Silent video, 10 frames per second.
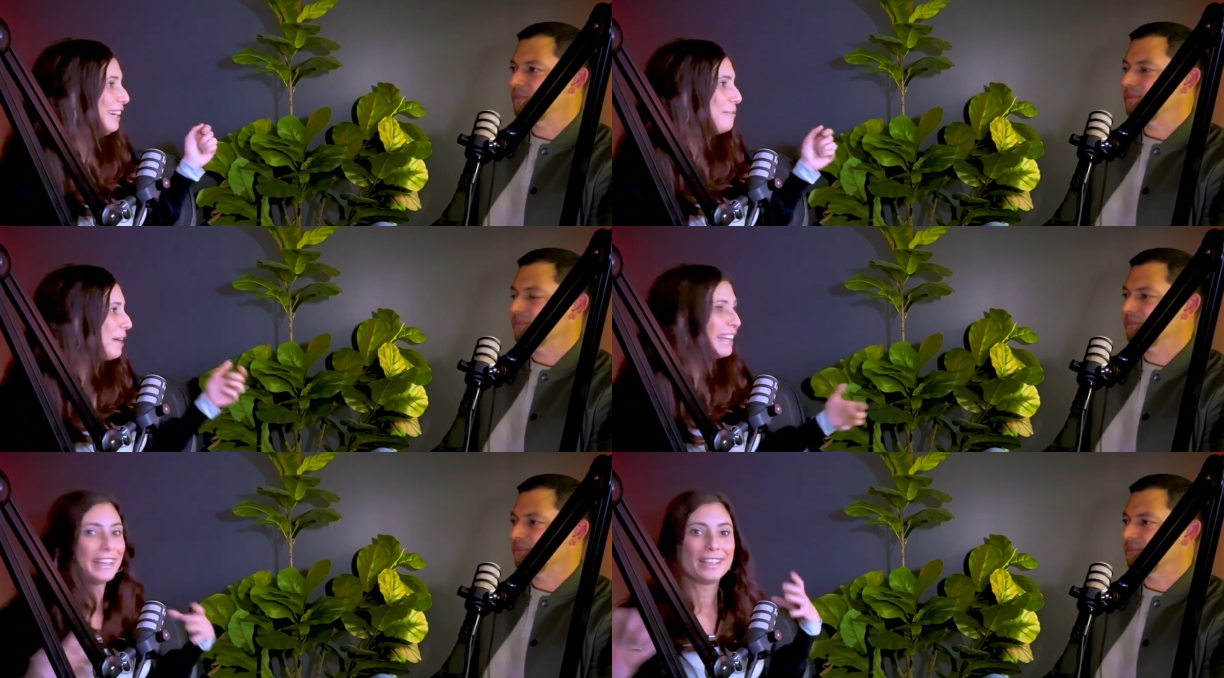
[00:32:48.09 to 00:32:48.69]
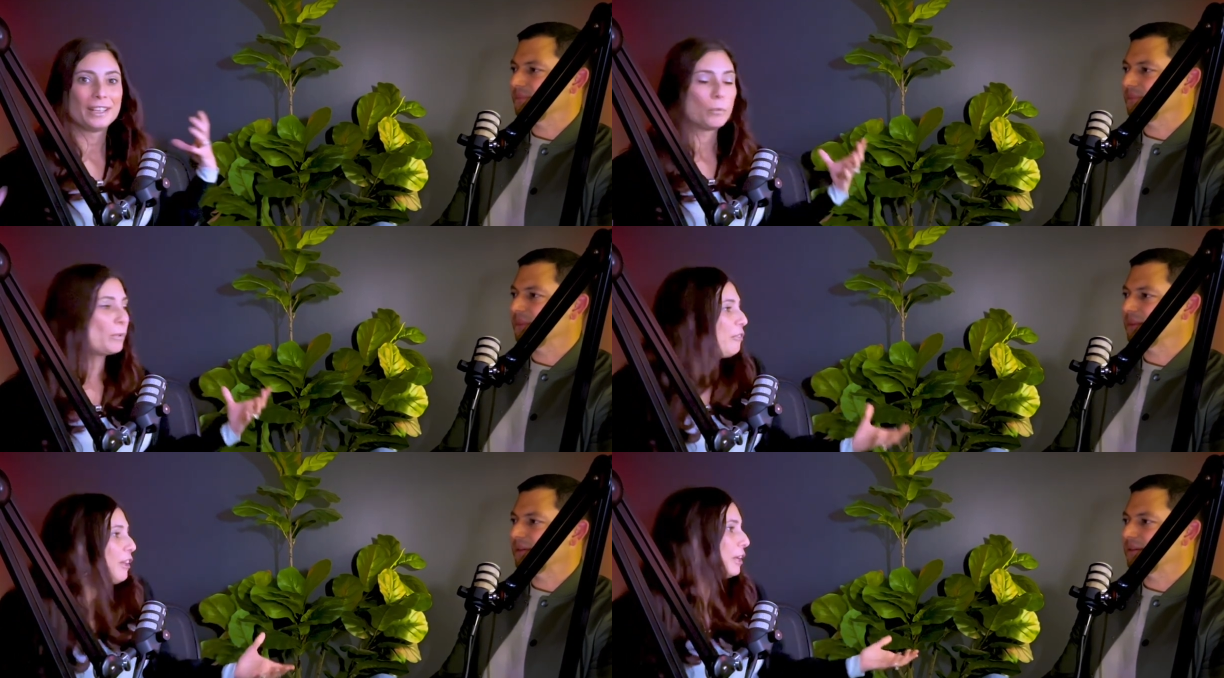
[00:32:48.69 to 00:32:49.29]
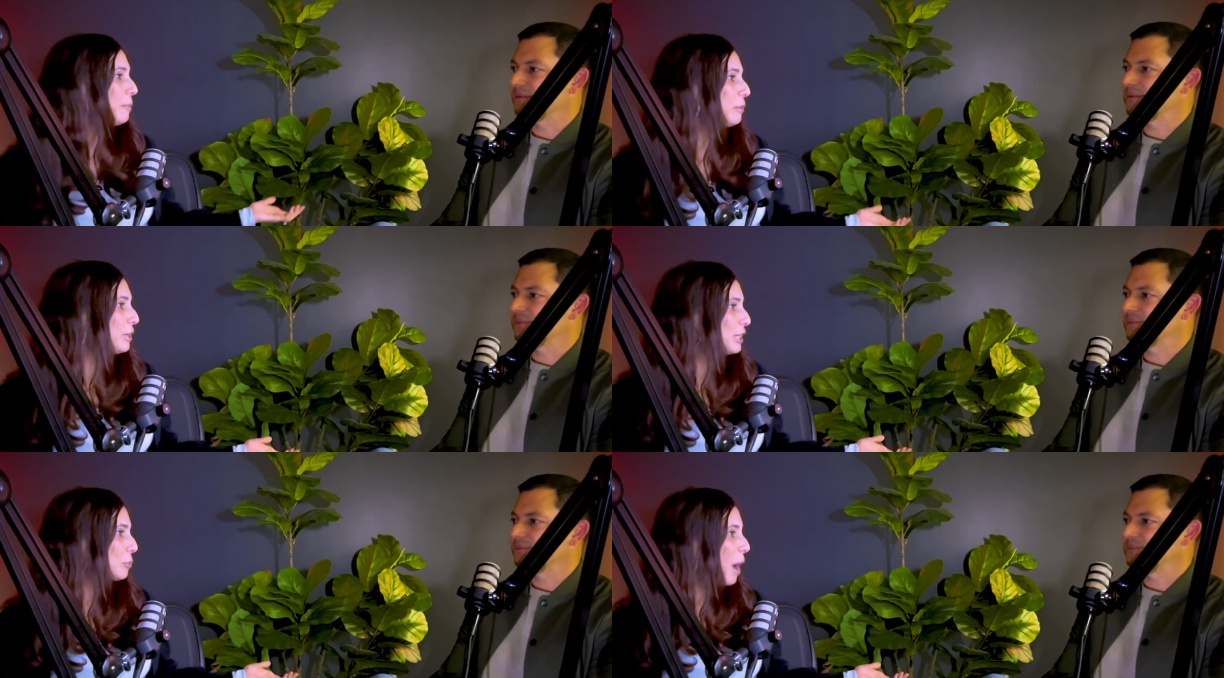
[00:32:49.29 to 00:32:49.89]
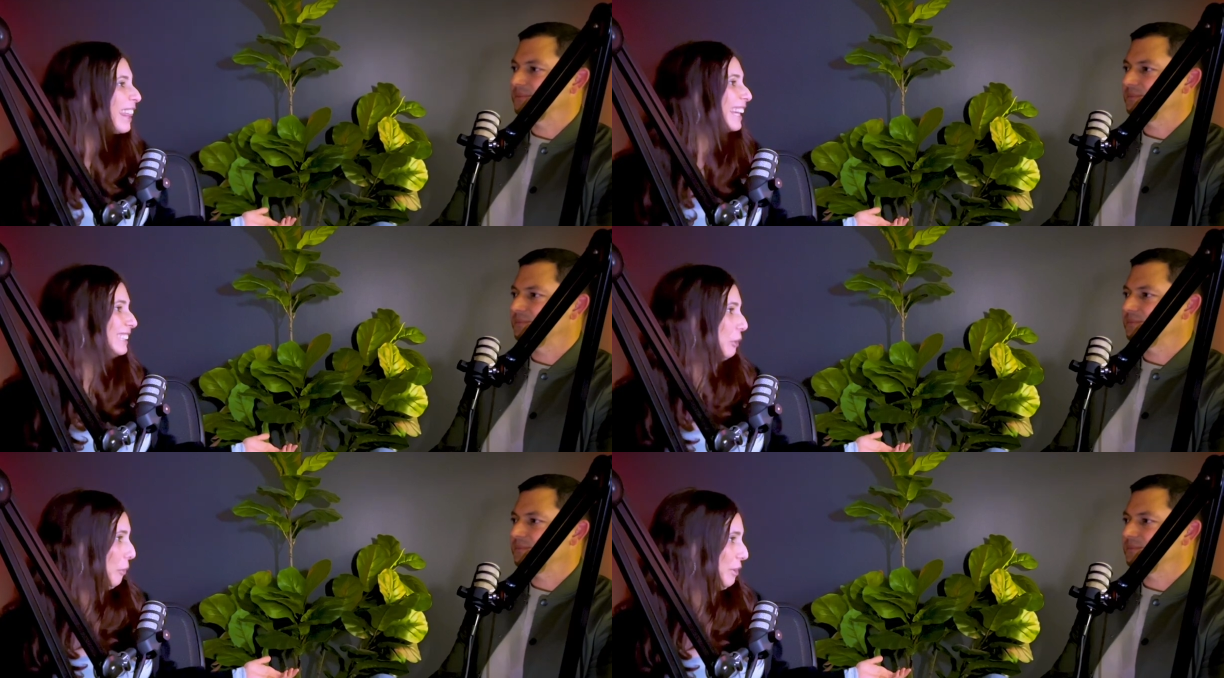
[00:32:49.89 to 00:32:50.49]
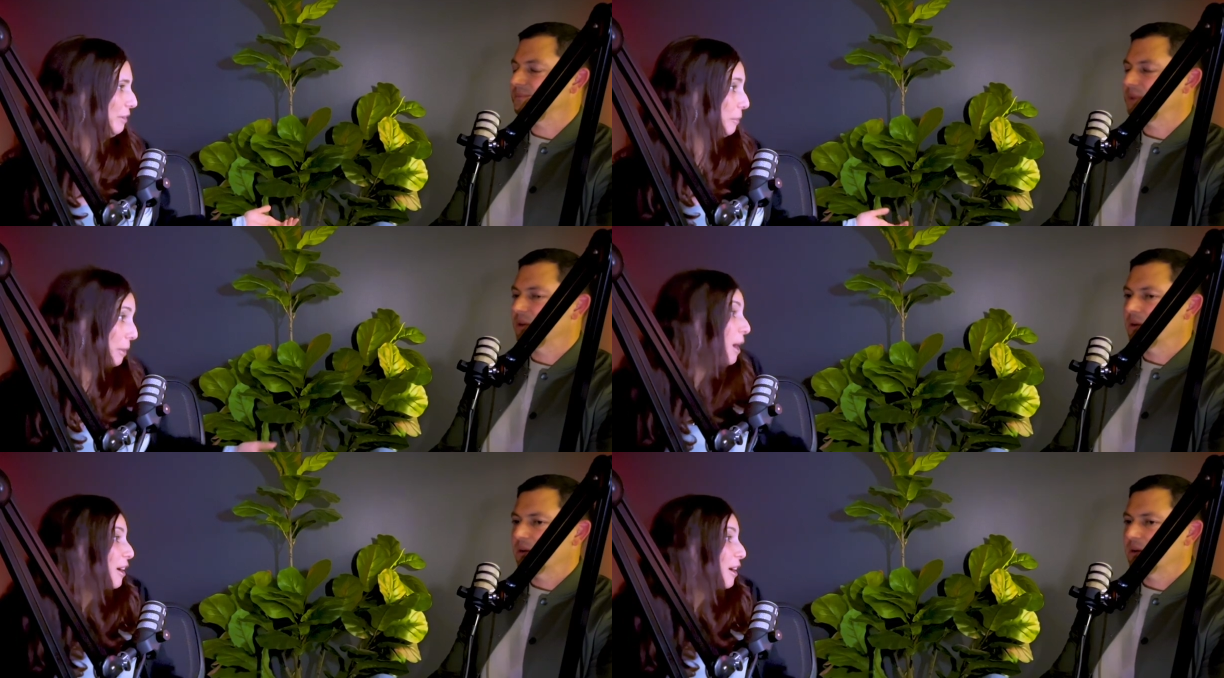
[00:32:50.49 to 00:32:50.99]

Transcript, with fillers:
Speaker 1: And I'm like, we felt like we were in a twilight zone. We